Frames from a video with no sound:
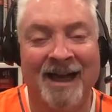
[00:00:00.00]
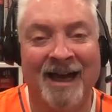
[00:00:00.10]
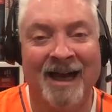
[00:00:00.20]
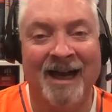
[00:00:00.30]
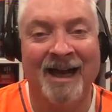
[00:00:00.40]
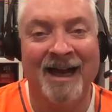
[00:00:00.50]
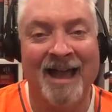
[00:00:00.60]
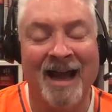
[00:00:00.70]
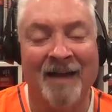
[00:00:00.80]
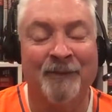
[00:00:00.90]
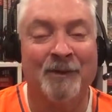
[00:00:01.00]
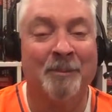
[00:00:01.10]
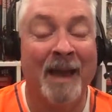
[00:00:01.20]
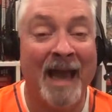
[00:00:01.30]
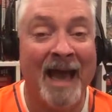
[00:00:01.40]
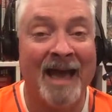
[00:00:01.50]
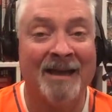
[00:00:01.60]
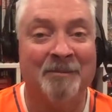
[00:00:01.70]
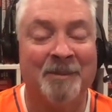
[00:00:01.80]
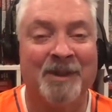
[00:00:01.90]
Uh, I feel
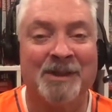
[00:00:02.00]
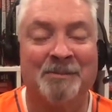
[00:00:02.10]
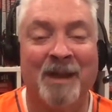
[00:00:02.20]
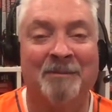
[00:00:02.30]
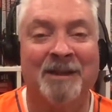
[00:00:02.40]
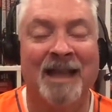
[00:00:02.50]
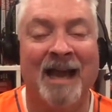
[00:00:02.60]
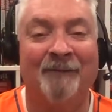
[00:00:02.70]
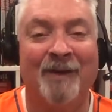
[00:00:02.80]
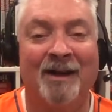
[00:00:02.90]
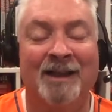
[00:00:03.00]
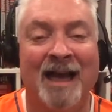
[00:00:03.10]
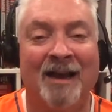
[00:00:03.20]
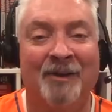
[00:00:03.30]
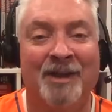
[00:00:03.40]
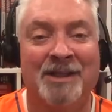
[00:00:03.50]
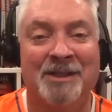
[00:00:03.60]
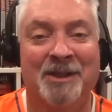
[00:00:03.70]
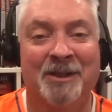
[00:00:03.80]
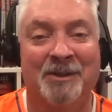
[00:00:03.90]
bad, but this made me laugh out loud. This
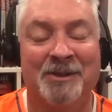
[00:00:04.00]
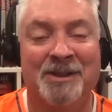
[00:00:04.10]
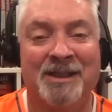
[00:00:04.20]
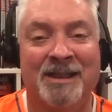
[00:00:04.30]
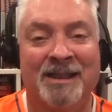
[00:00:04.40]
news.